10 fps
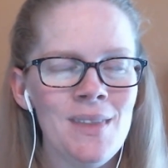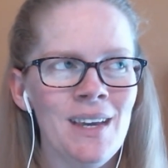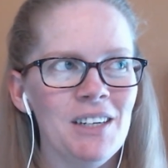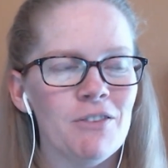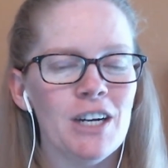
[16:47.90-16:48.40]
I
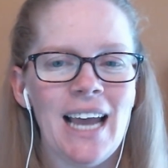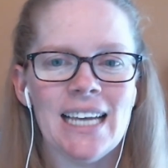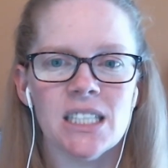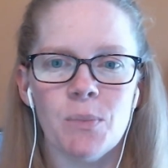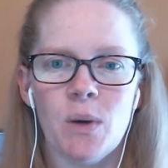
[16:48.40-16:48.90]
had a friend
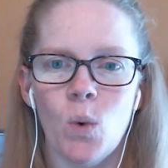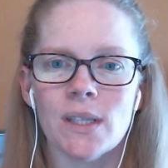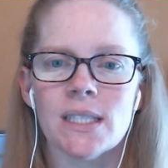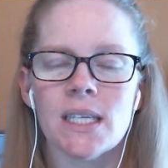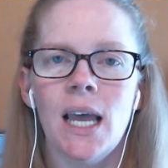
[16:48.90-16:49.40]
ask me
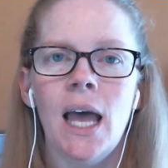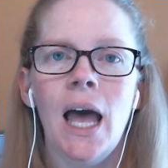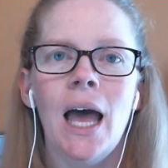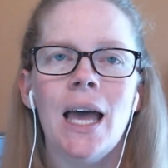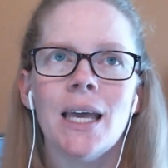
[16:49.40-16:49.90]
once,
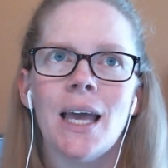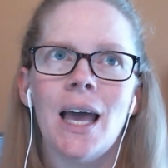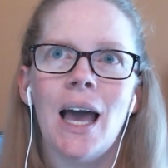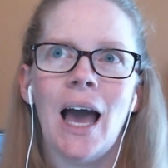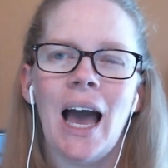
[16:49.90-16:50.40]

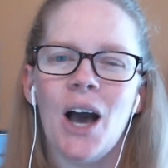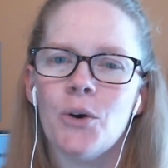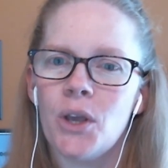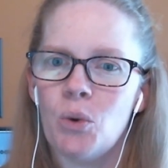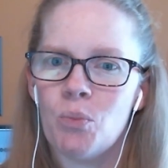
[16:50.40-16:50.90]
how
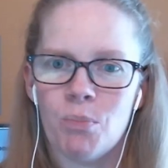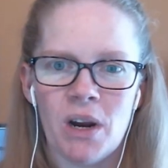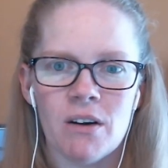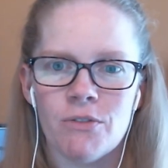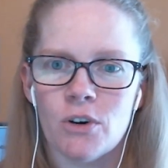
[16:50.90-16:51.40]
do you
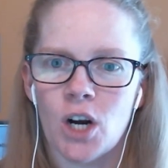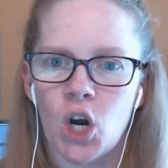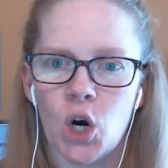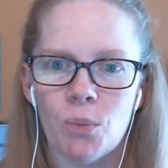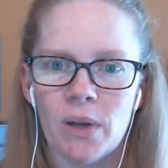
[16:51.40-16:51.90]
prepare for a
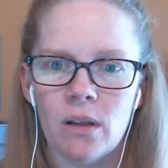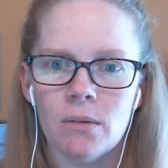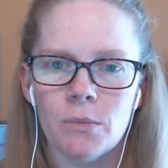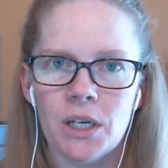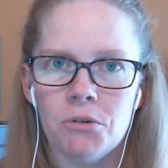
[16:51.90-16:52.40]
car bill
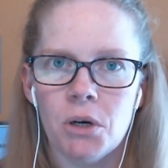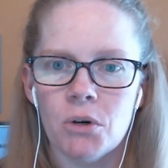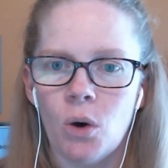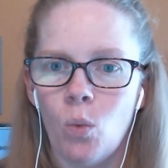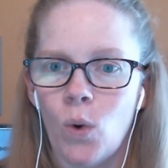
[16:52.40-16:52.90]
when you don't
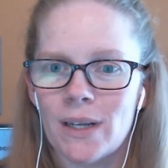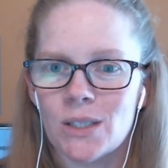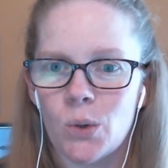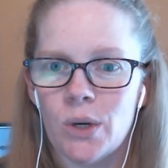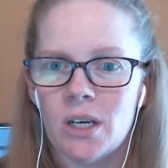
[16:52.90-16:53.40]
know what it's
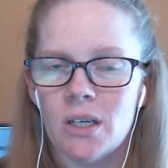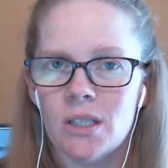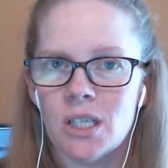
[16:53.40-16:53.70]
going